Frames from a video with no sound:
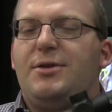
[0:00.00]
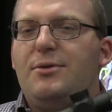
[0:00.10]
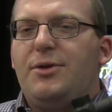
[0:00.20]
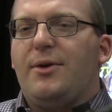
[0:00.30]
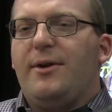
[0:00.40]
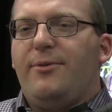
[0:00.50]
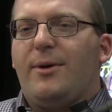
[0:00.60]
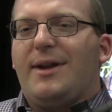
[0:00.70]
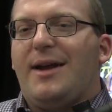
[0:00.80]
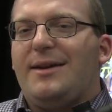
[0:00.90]

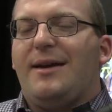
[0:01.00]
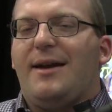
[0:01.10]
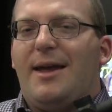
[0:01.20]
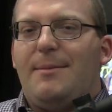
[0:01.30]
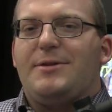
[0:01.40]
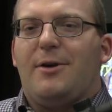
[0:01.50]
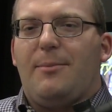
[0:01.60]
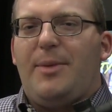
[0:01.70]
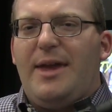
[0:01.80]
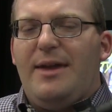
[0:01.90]
234.99
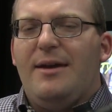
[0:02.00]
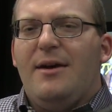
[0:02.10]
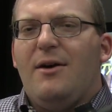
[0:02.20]
MSRP,